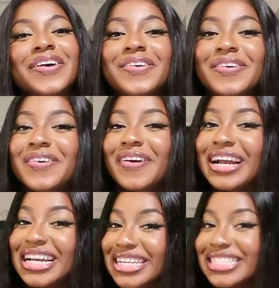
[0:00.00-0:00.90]
go
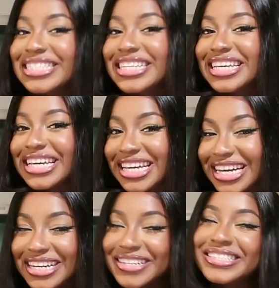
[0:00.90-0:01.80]

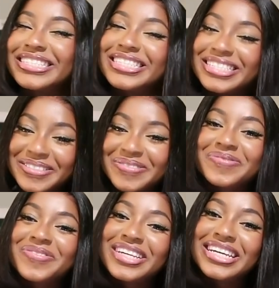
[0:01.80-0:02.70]
crazy, go
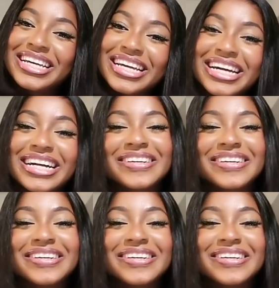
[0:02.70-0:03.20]
stupid,